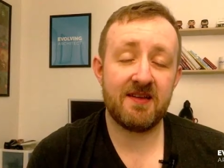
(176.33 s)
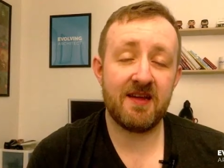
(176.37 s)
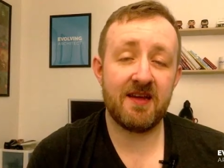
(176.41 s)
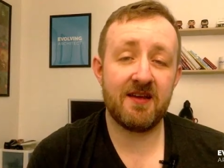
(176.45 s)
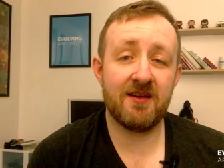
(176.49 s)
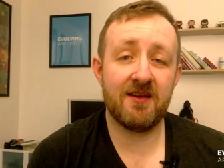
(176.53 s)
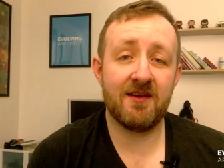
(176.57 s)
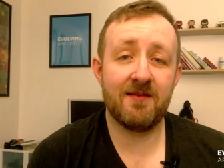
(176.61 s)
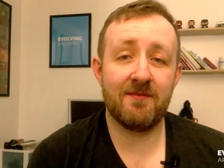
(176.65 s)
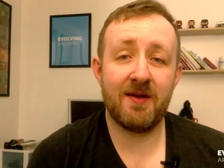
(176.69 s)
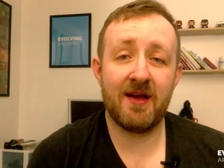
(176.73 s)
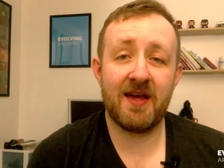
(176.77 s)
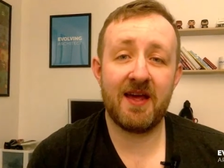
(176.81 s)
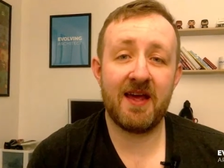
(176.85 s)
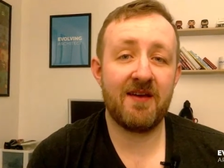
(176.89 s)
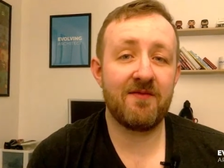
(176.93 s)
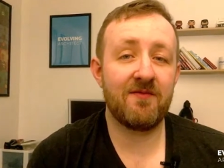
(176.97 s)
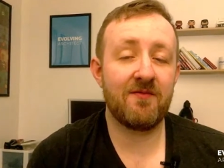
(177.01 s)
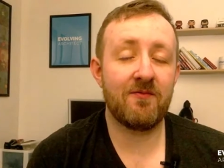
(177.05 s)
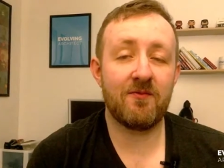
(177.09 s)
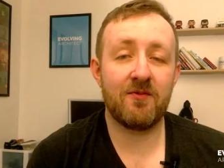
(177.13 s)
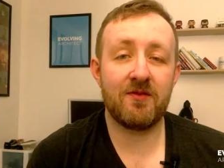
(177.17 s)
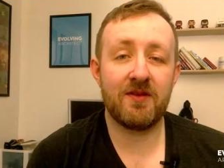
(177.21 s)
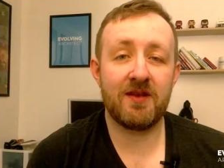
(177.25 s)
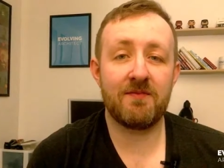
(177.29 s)
I
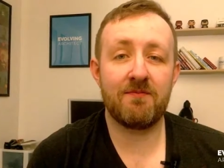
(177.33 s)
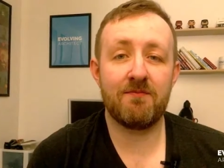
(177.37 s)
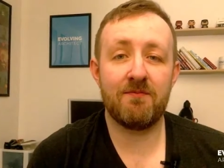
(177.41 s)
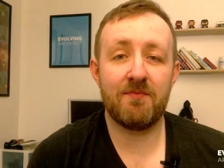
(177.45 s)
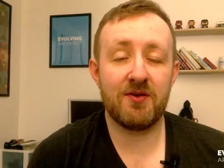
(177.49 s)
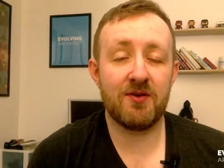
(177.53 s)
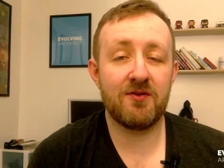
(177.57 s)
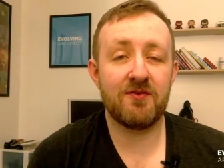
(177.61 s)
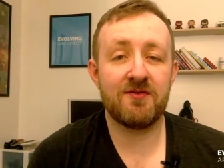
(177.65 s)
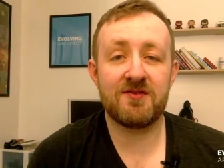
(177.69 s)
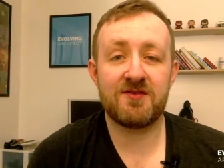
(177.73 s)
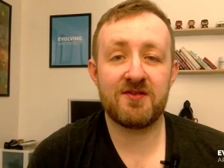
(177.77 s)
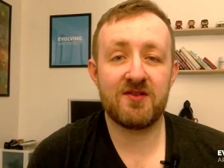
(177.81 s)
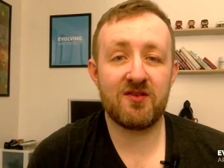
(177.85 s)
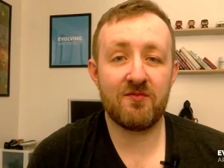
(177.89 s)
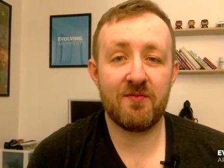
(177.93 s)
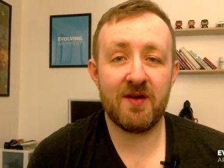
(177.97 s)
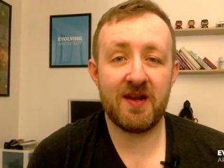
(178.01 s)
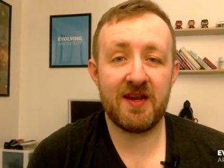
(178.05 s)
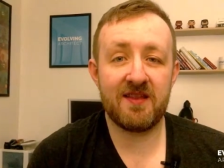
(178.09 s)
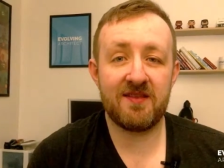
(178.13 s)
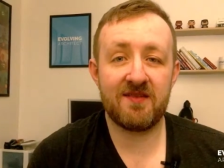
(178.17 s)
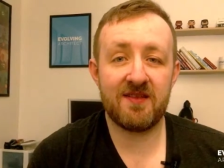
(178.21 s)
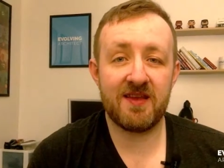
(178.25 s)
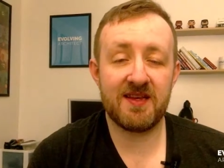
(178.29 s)
haven't really built too
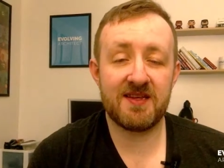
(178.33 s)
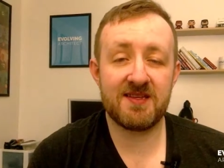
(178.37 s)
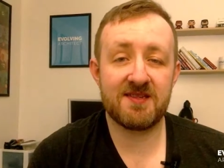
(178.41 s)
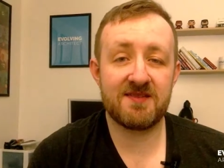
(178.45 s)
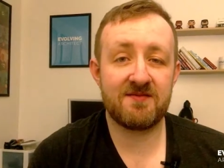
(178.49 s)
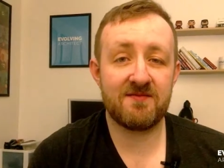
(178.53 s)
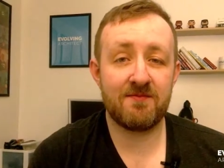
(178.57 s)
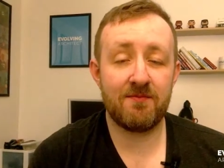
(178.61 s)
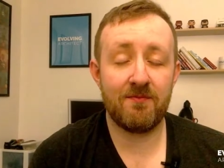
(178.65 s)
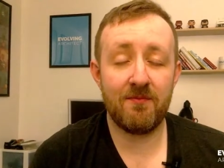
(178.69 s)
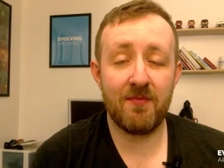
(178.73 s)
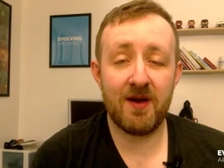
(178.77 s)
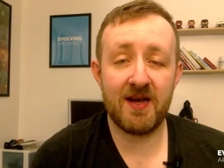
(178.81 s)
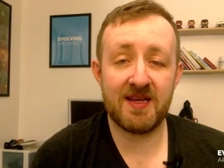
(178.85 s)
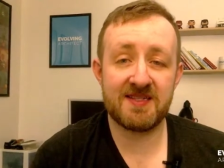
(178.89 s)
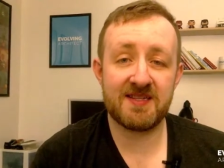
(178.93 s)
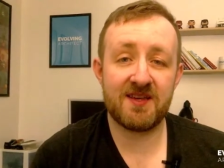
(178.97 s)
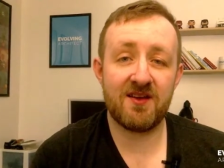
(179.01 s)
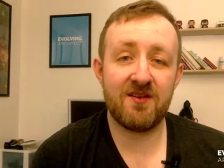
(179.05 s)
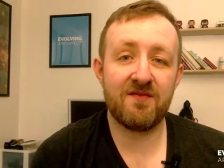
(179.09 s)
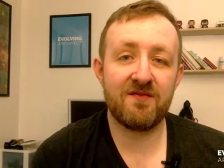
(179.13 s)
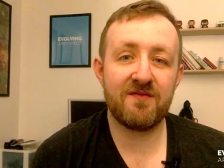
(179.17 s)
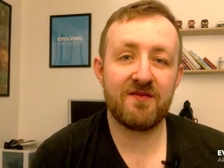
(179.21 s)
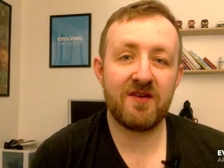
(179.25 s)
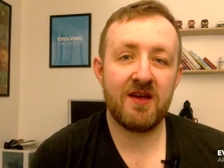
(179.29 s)
many things
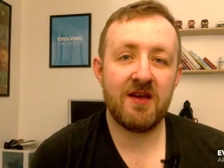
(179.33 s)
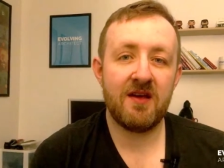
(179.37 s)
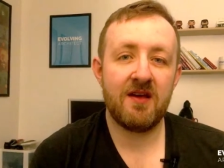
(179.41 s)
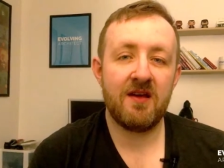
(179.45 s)
myself